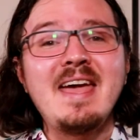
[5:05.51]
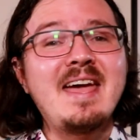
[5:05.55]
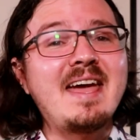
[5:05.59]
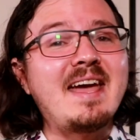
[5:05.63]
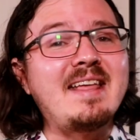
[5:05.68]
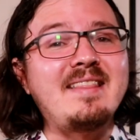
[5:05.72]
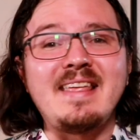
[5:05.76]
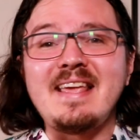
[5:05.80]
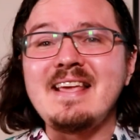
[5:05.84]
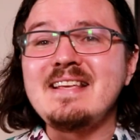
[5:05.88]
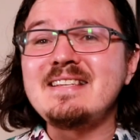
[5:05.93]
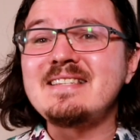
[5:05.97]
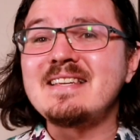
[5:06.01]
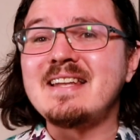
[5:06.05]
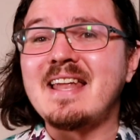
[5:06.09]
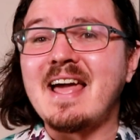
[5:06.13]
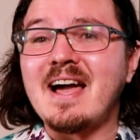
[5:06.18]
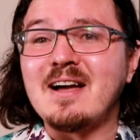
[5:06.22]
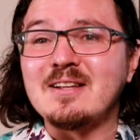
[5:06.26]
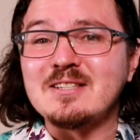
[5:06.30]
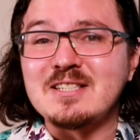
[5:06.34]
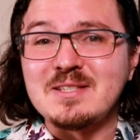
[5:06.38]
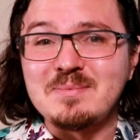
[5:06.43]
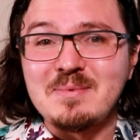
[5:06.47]
And these
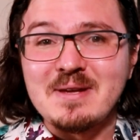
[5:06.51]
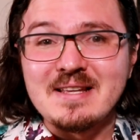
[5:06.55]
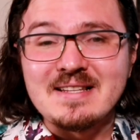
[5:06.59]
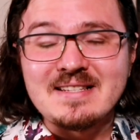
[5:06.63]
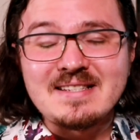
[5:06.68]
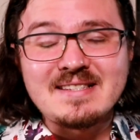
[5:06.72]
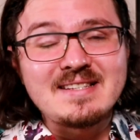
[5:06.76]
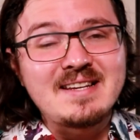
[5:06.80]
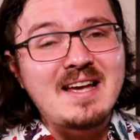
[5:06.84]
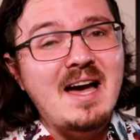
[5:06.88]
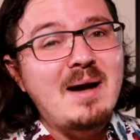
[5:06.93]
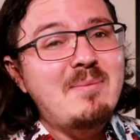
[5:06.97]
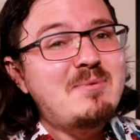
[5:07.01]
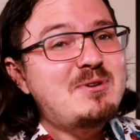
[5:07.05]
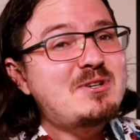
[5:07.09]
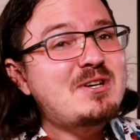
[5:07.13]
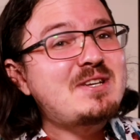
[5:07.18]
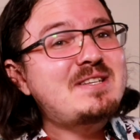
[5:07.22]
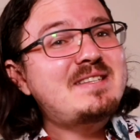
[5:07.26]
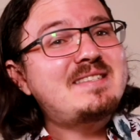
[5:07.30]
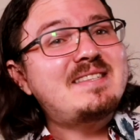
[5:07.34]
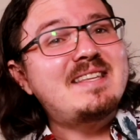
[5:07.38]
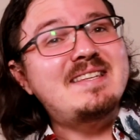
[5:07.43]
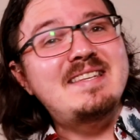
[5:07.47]
announcements come
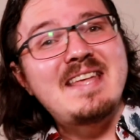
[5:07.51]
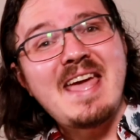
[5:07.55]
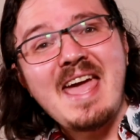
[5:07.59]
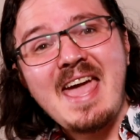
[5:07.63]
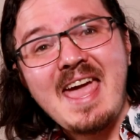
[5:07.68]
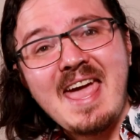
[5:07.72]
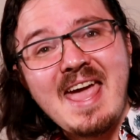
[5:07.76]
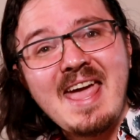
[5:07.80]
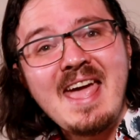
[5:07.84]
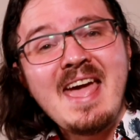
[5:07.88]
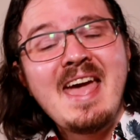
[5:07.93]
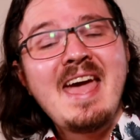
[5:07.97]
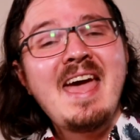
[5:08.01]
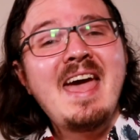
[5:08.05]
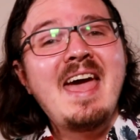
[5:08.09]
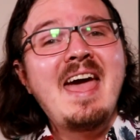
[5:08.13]
just the day